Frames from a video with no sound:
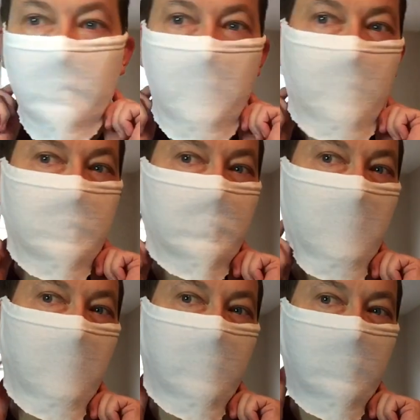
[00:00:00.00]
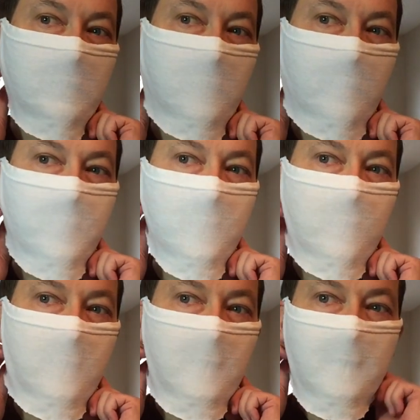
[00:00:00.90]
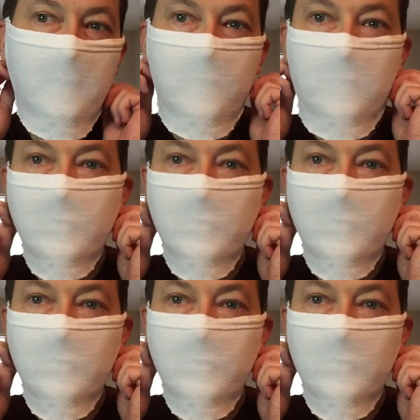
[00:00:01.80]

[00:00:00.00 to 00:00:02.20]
have somebody else to help you, you can